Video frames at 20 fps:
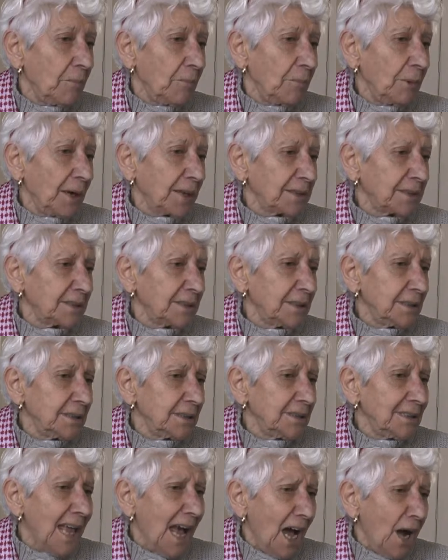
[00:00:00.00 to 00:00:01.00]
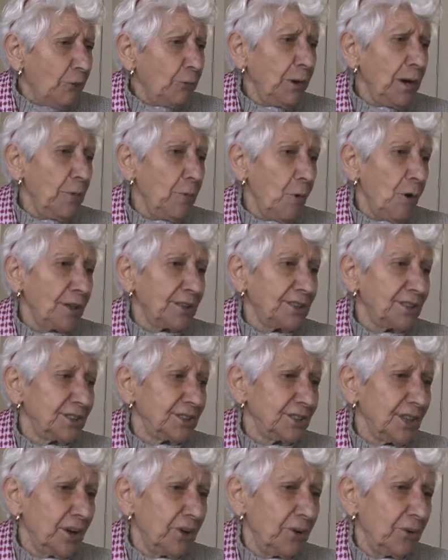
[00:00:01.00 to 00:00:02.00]
but now we want to
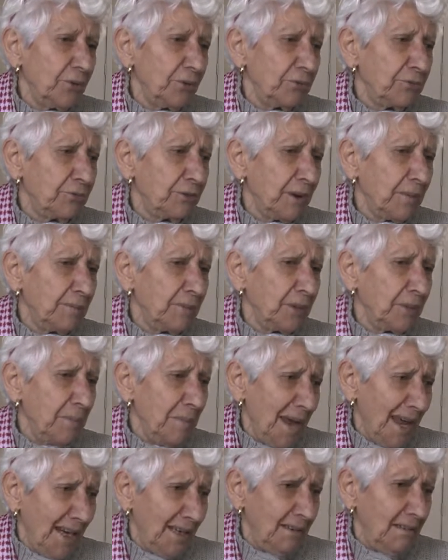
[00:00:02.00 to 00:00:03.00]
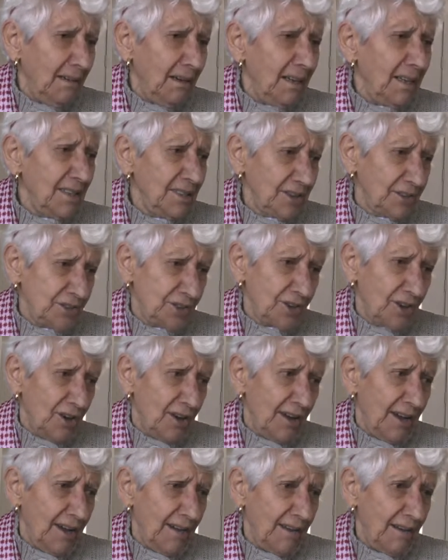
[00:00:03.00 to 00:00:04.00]
know from the men
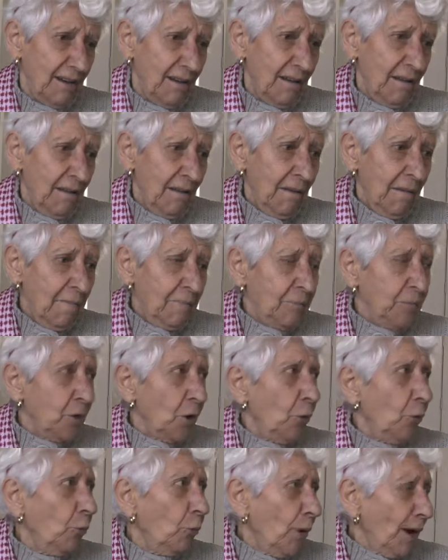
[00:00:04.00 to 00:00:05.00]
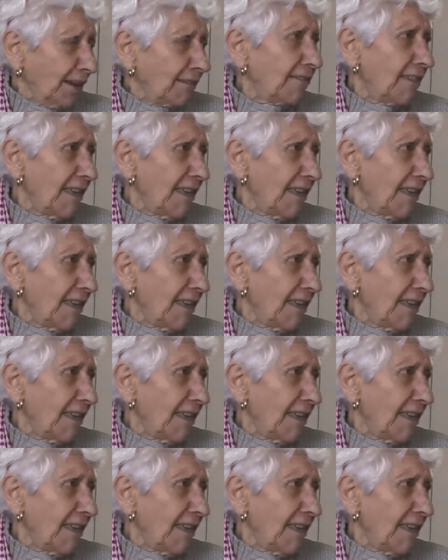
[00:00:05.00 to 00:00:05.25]
inside what